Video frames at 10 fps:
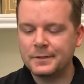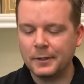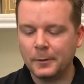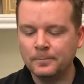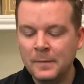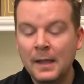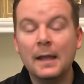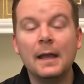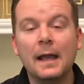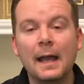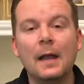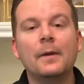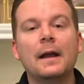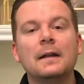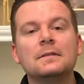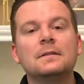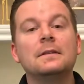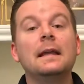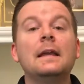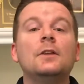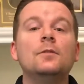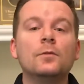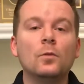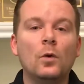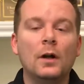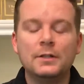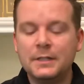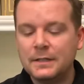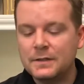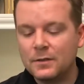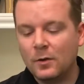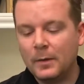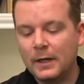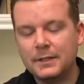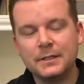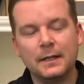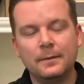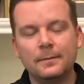So anyway, guys, thank you for watching so much.